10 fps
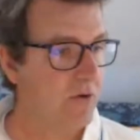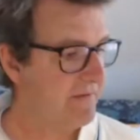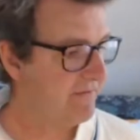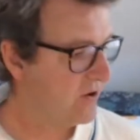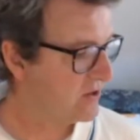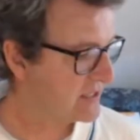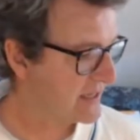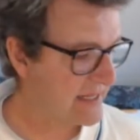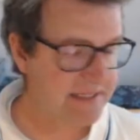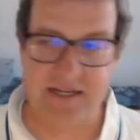Um, all
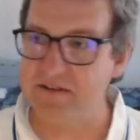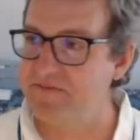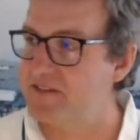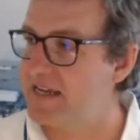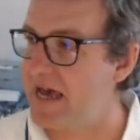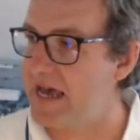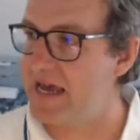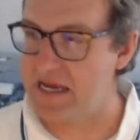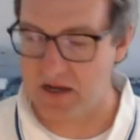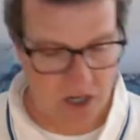right, folks, that's enough for
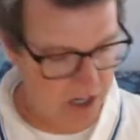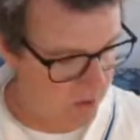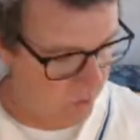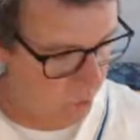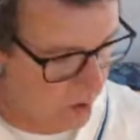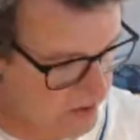today.